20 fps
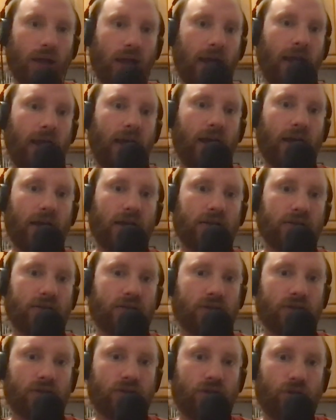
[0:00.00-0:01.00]

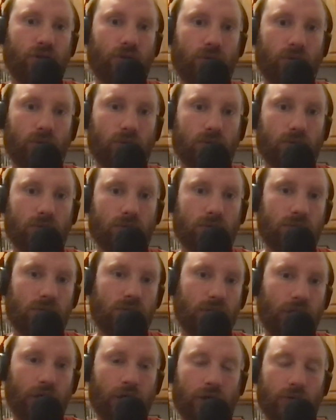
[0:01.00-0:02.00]
and to
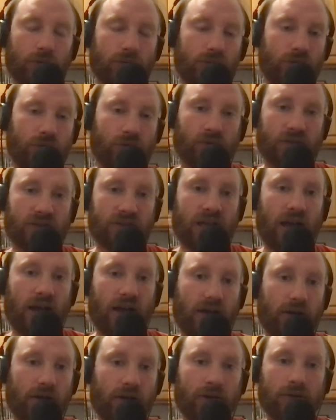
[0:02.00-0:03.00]

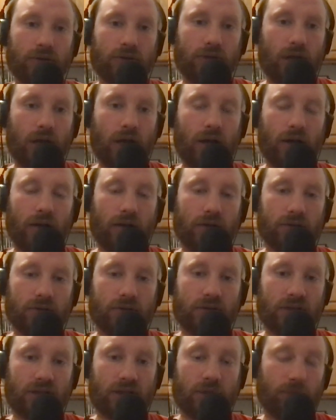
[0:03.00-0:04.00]
retire
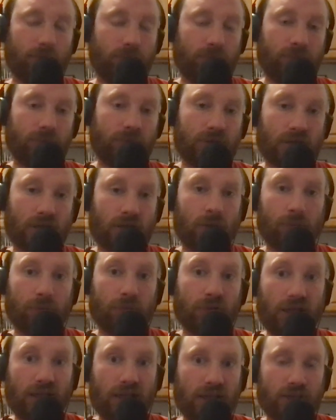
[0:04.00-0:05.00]
to
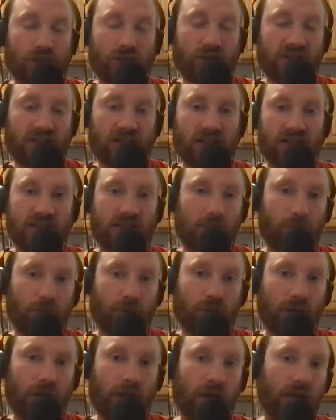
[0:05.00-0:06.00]
complete just a
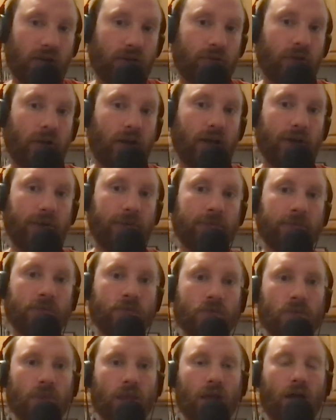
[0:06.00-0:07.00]
simple inning, right?
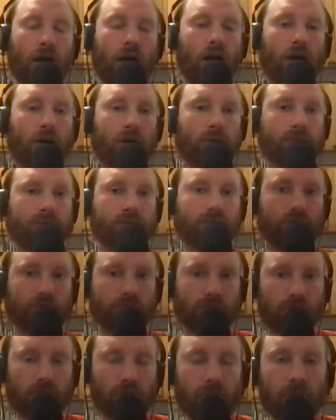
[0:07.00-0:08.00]
um
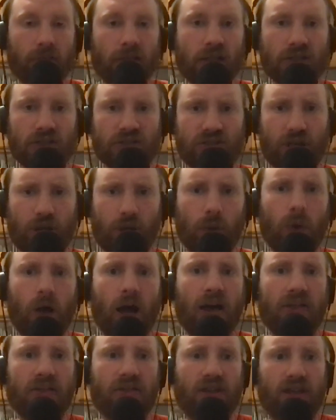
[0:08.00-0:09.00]
so
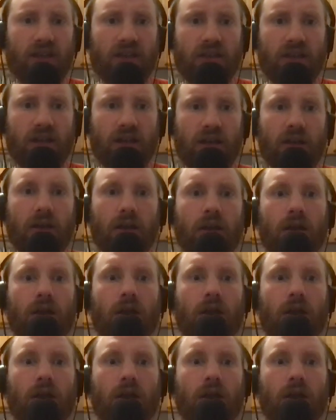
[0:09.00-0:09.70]
I think that,